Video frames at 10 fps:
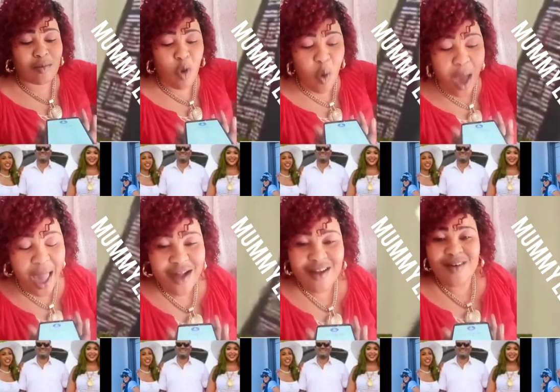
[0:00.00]
a
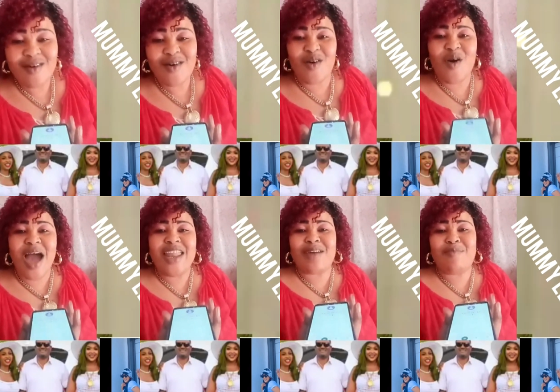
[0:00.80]
wono na me na e fi
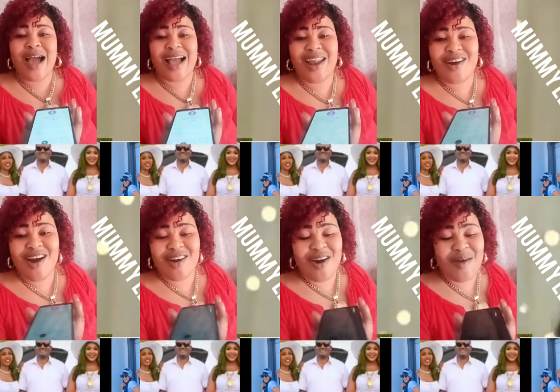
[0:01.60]
obi aburi me
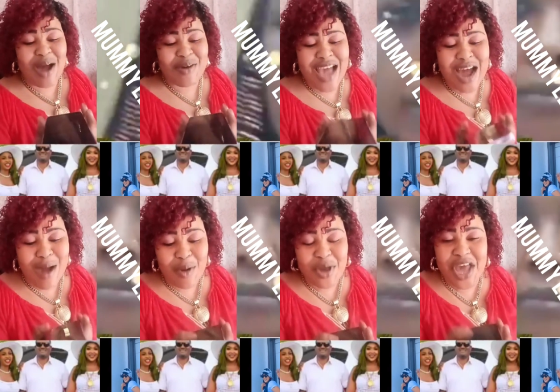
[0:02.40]
ni re lupo